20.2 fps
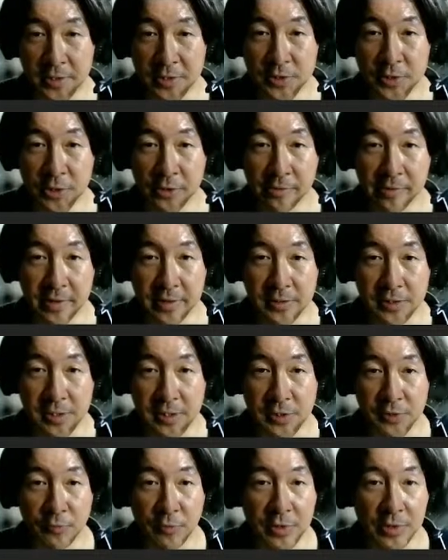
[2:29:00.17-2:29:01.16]
to generate
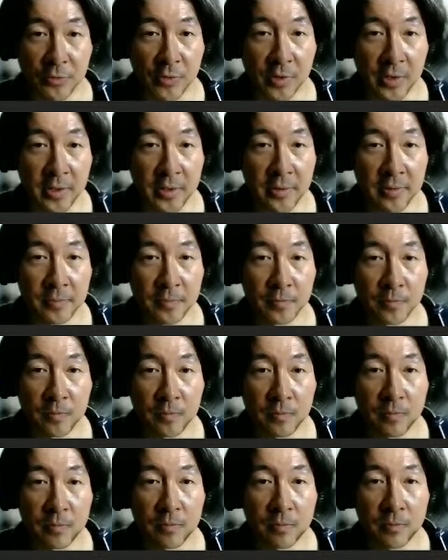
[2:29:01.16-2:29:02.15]
its real one.
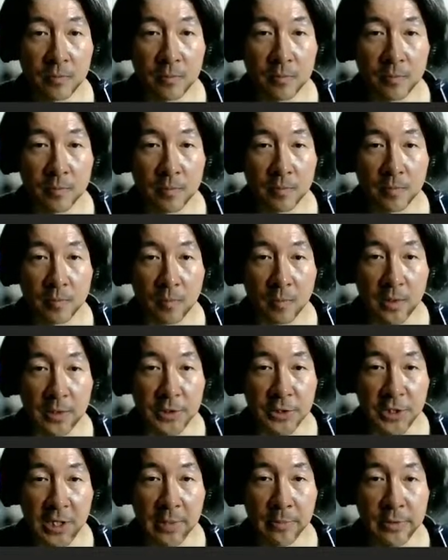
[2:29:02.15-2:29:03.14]

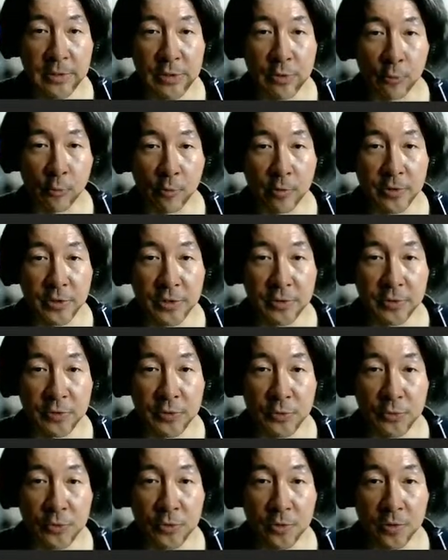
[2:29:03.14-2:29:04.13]
Geometry origin
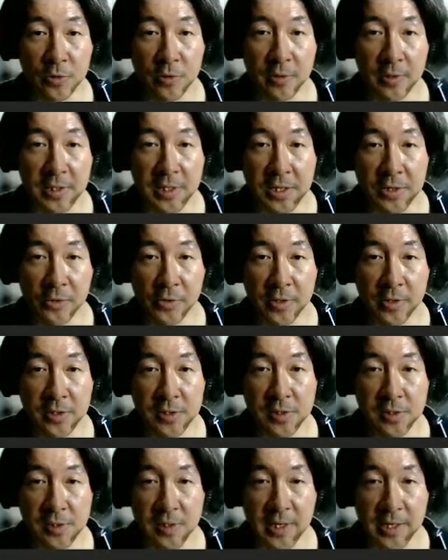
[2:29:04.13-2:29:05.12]
dual helix
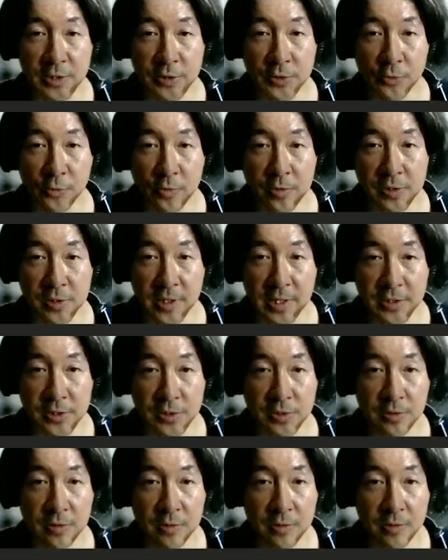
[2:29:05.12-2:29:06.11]
/ torus /
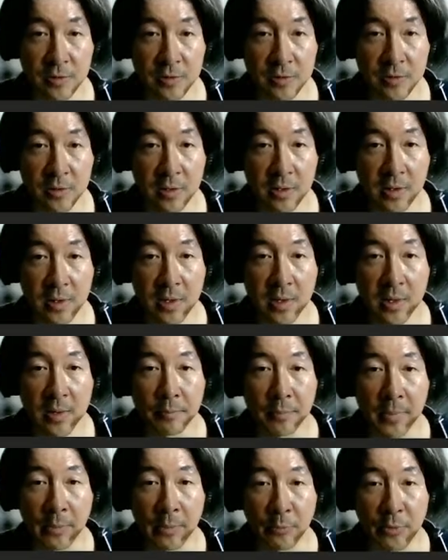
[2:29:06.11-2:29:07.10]
star.
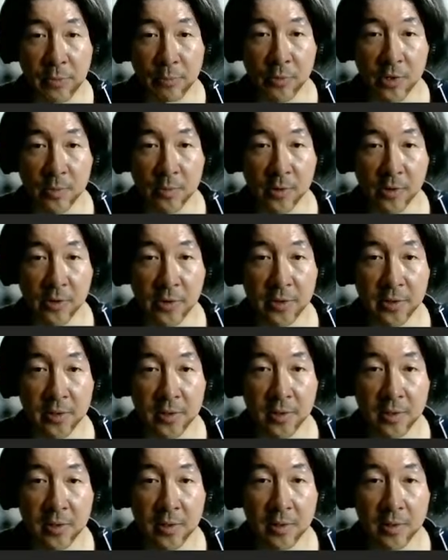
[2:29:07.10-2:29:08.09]
Memory bookmark.
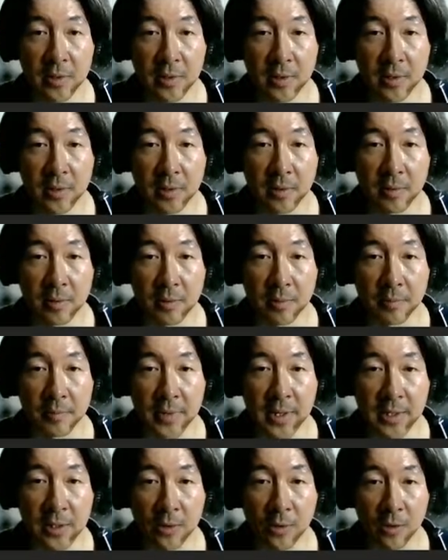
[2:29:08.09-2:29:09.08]

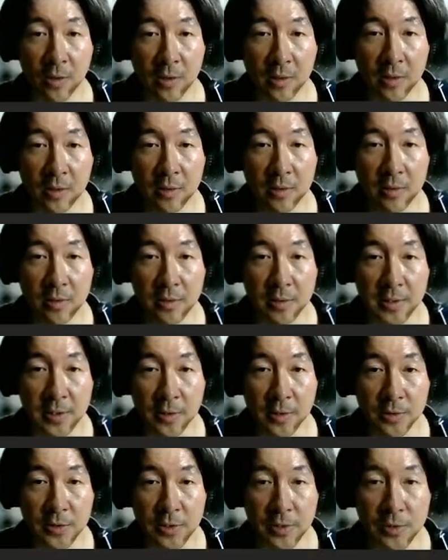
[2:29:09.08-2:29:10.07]
Medlog
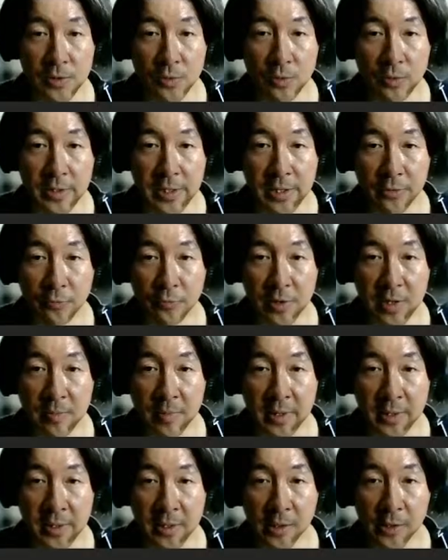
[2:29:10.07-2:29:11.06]
Delta 23
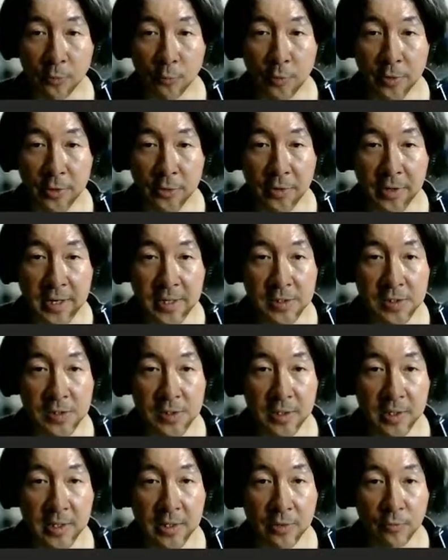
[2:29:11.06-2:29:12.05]
Mandela rigor
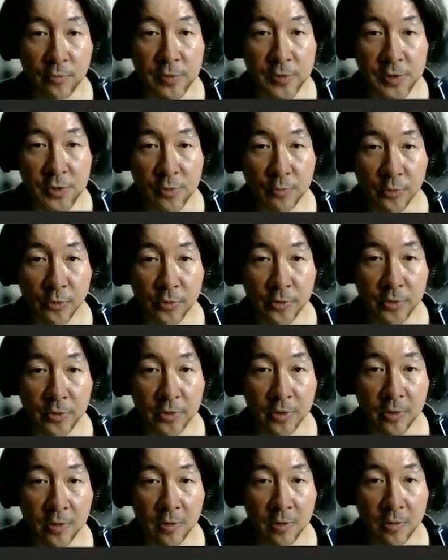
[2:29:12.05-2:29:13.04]
insight resume
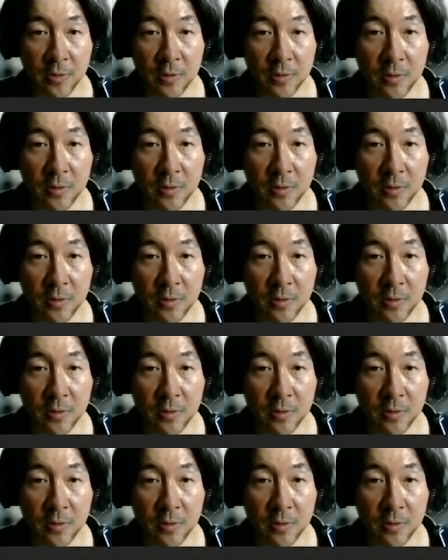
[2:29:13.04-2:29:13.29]
protocol.